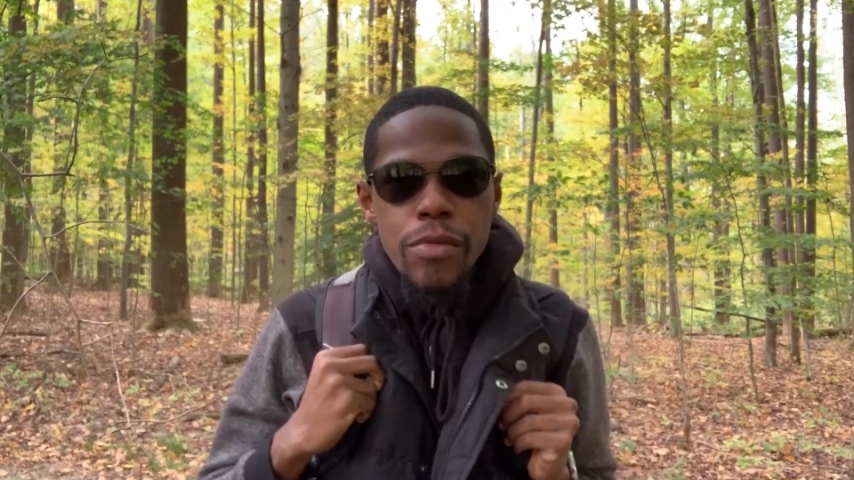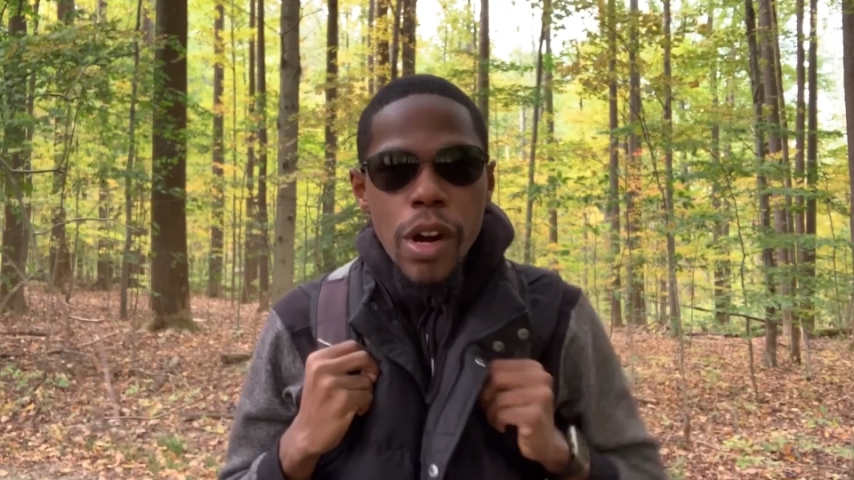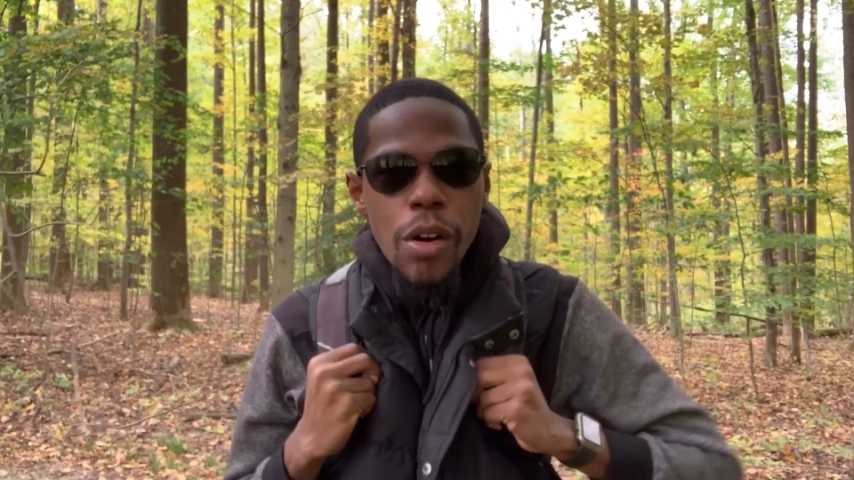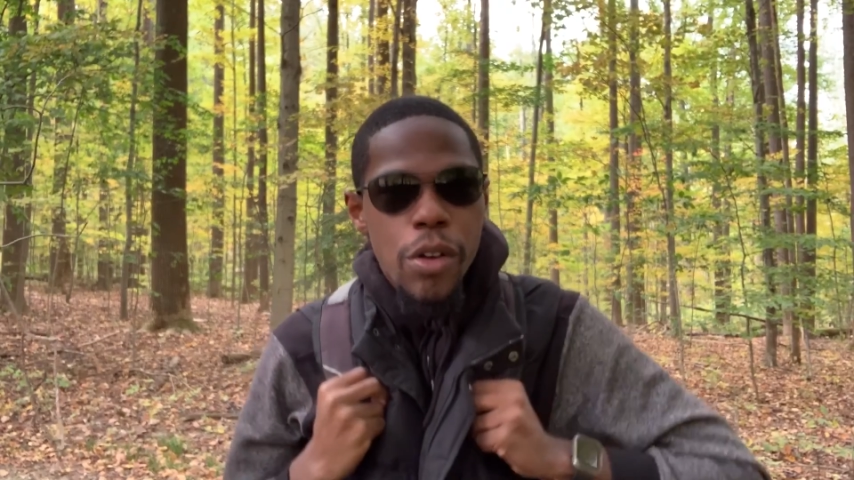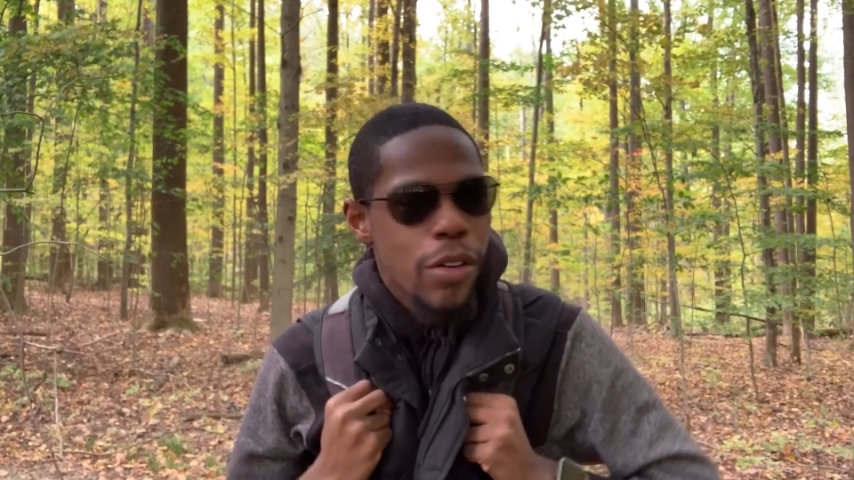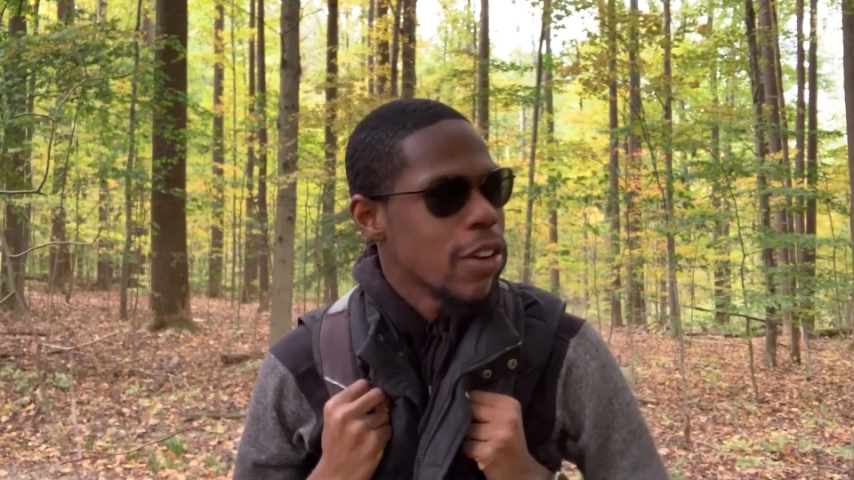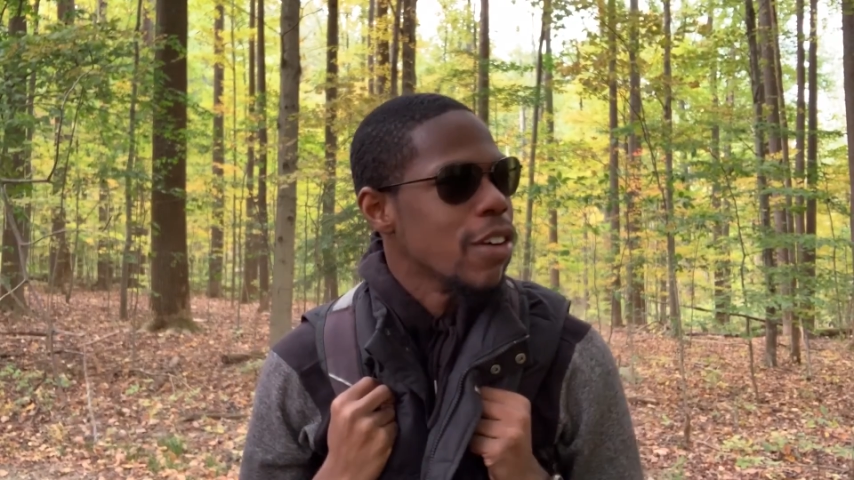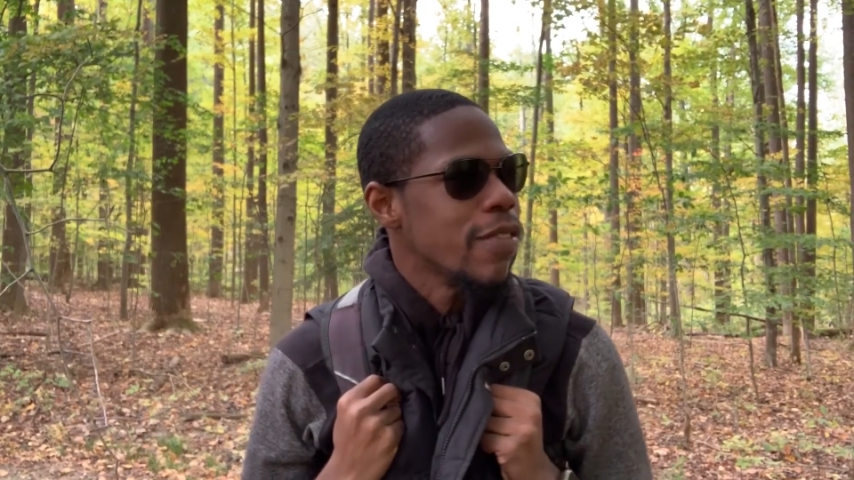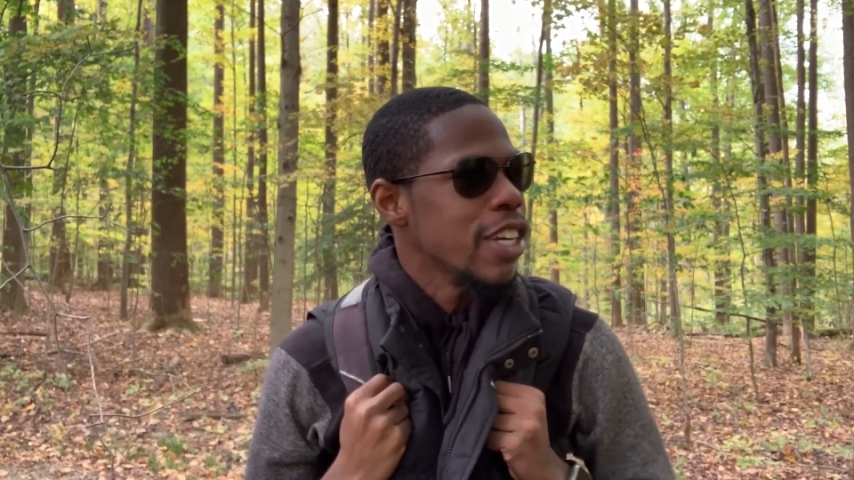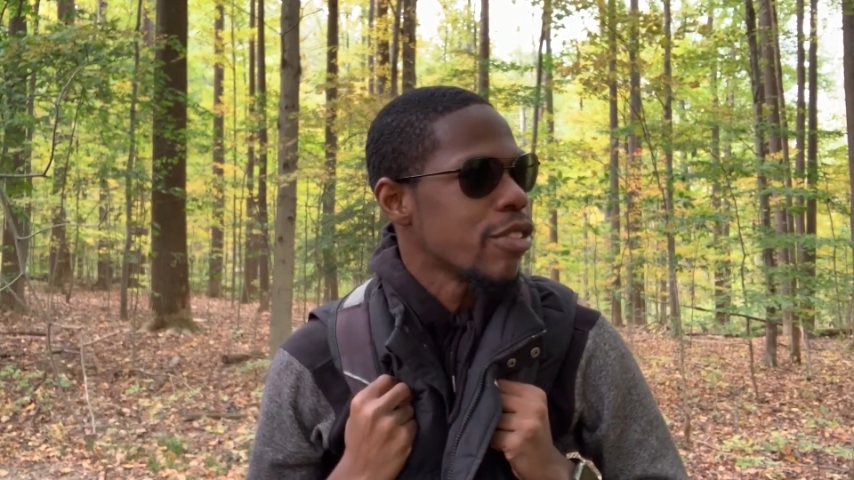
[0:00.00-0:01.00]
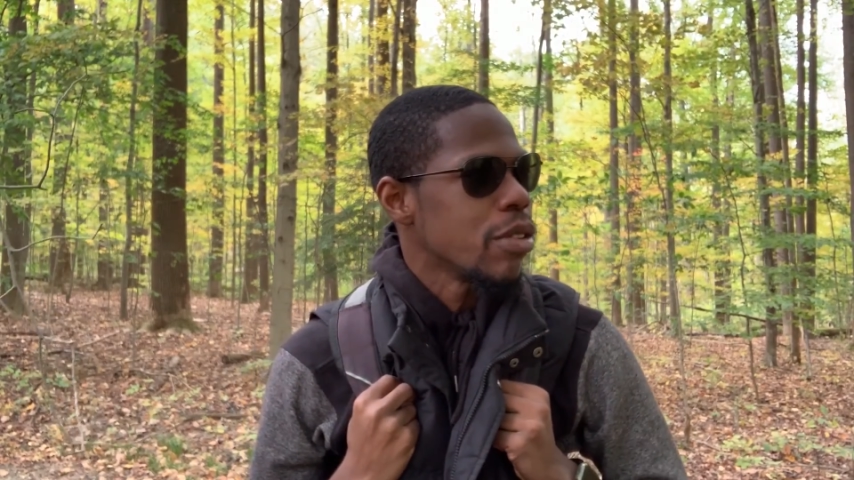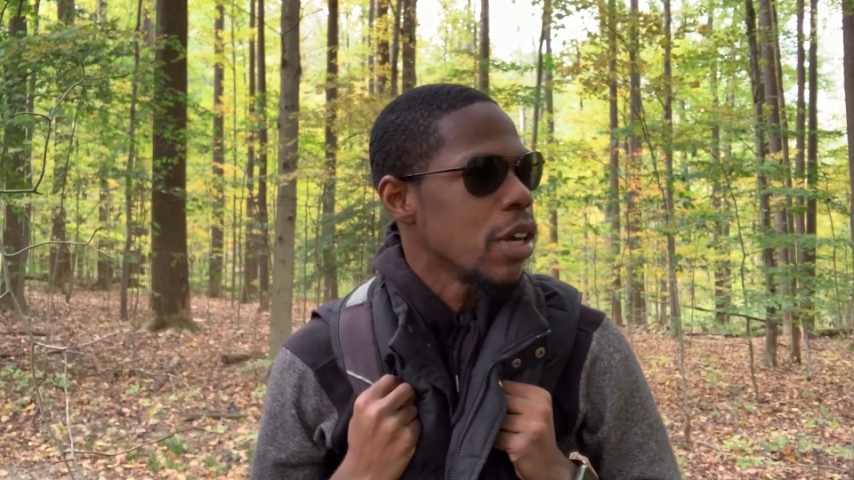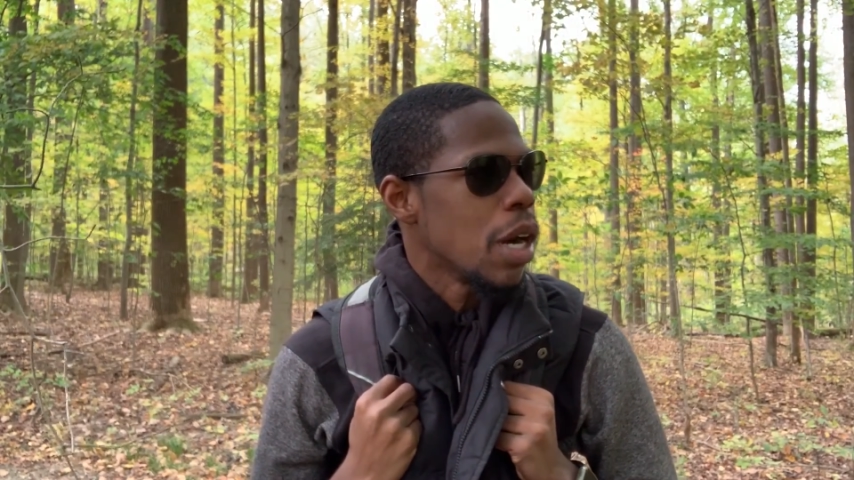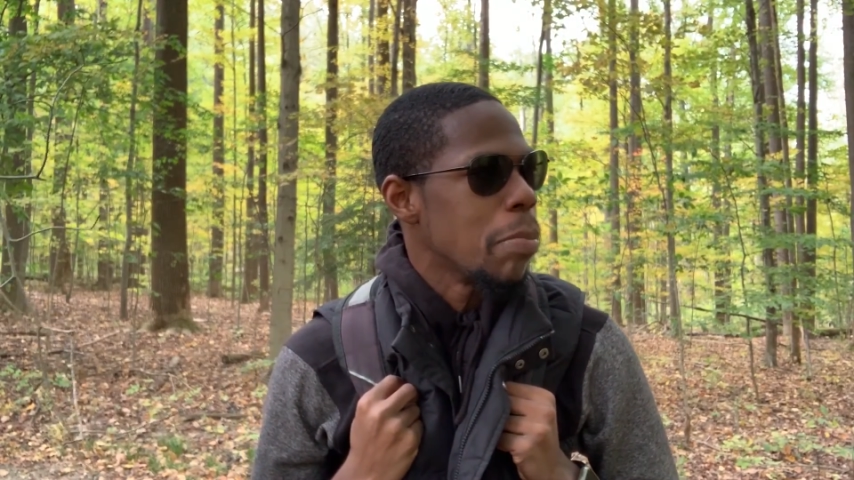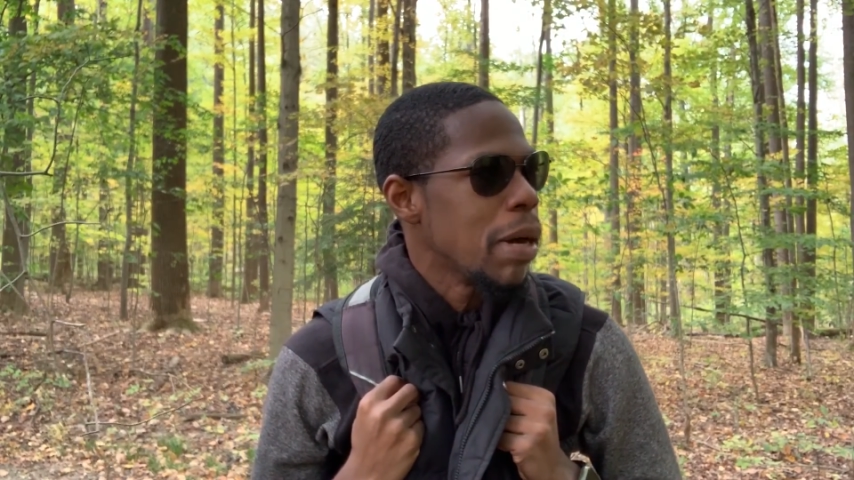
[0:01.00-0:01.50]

and roll going on adventure, y'all.